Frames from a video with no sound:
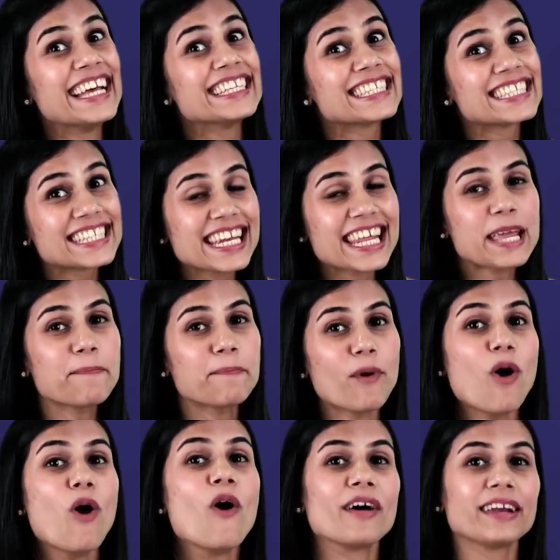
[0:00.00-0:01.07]
sleep
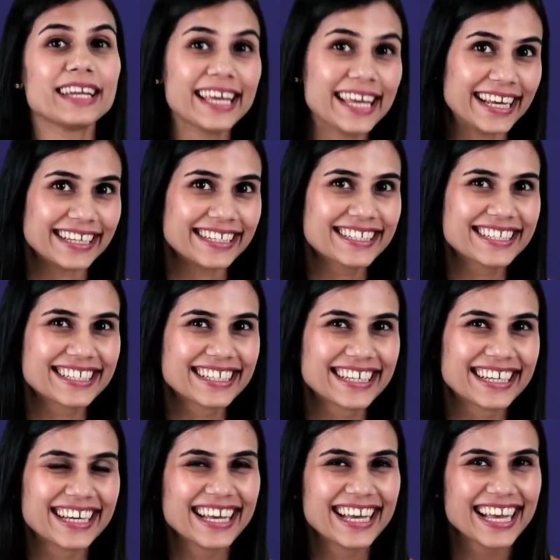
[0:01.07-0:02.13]
on it.
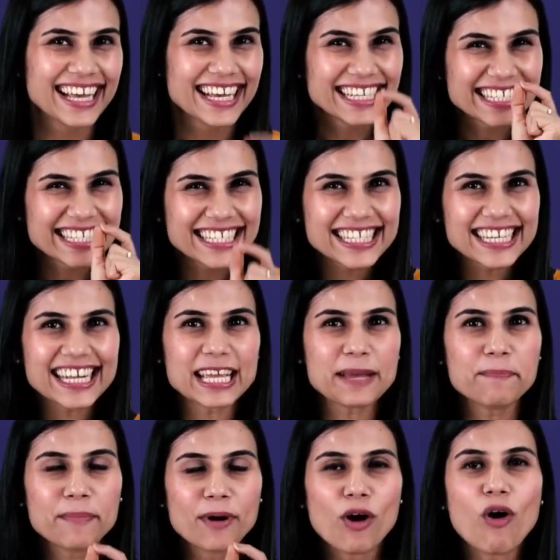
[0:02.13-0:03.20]

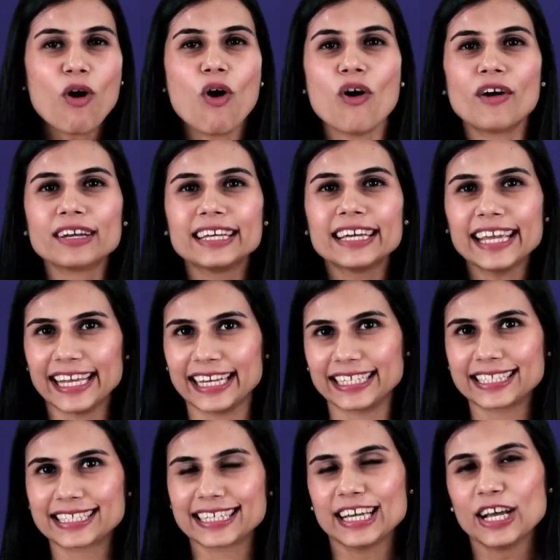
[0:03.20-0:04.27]
Sleep on
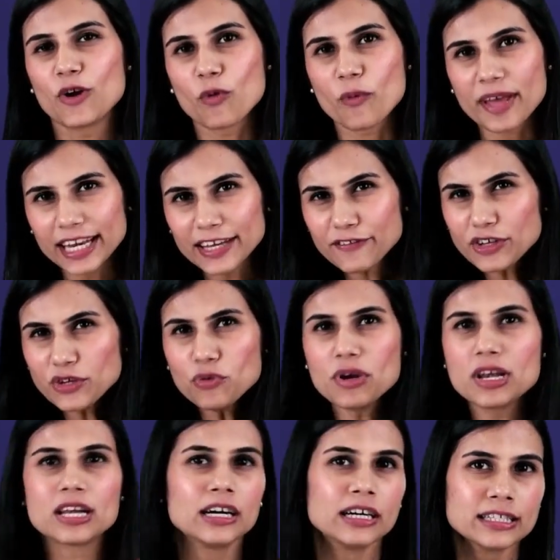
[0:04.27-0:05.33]
it. Whenever
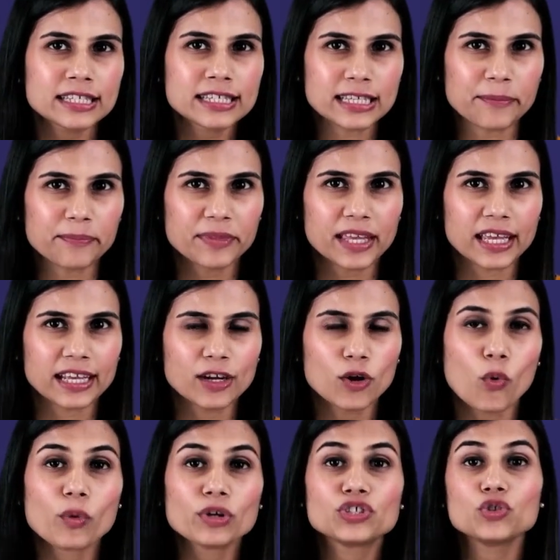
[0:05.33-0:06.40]
you learn something
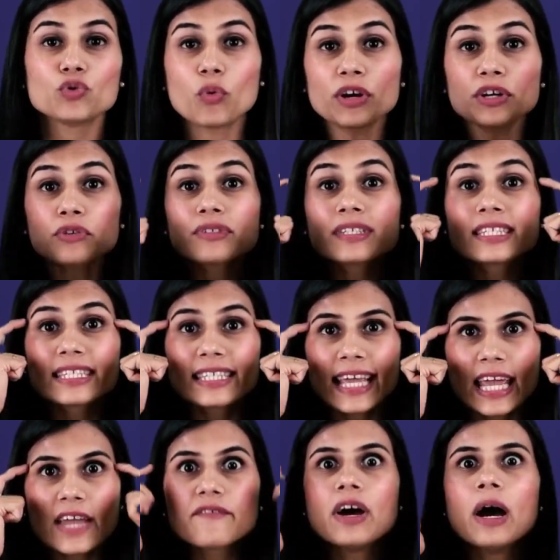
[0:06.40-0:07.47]
which you want to
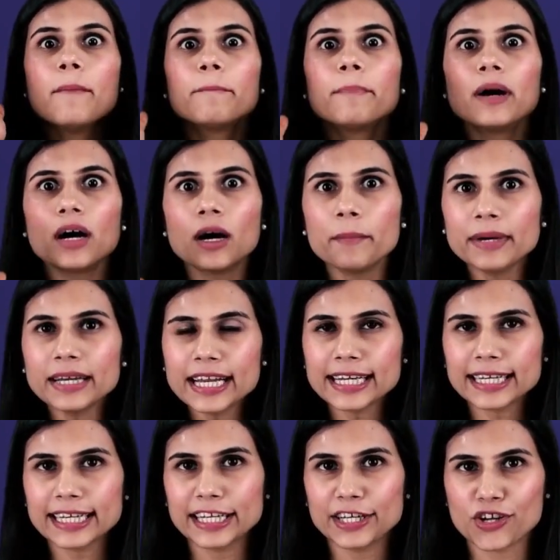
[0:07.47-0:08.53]
save
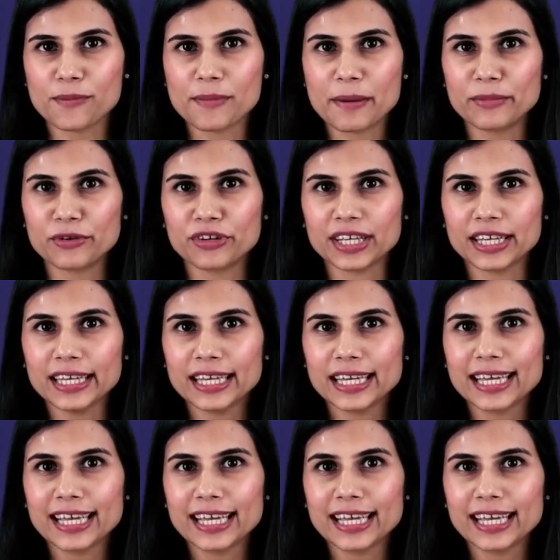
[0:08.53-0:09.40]
permanently in your memory,